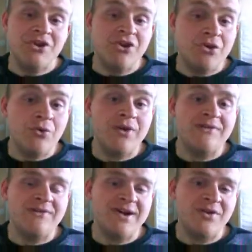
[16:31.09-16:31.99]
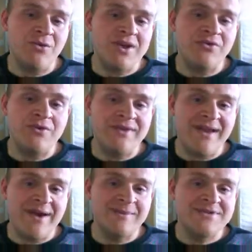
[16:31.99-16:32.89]
You can find a way to
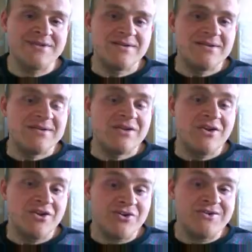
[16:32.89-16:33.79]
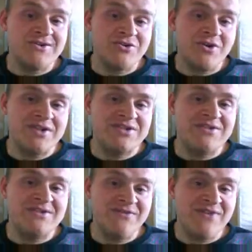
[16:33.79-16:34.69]
adapt your
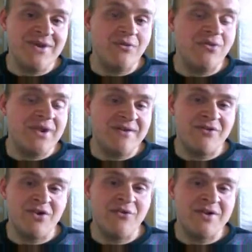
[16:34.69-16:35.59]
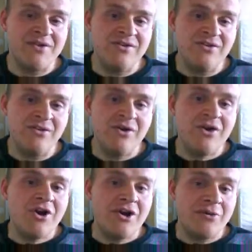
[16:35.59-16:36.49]
situation to fit whatever you want to do
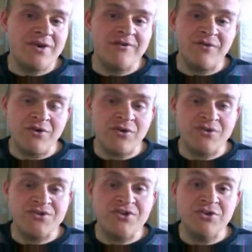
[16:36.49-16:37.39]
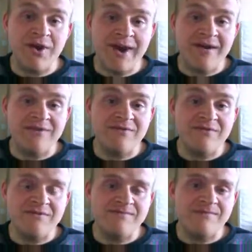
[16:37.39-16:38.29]
or whatever goals you have.
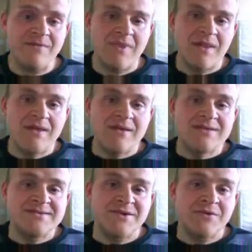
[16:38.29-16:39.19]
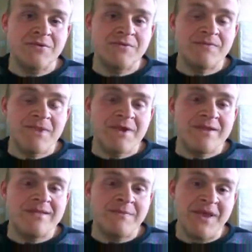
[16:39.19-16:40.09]
So,
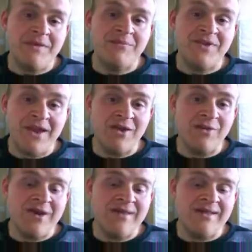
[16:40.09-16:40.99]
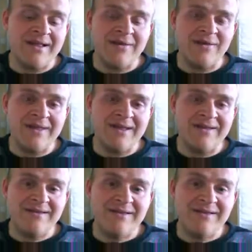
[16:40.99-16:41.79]
the main takeaway that I would like,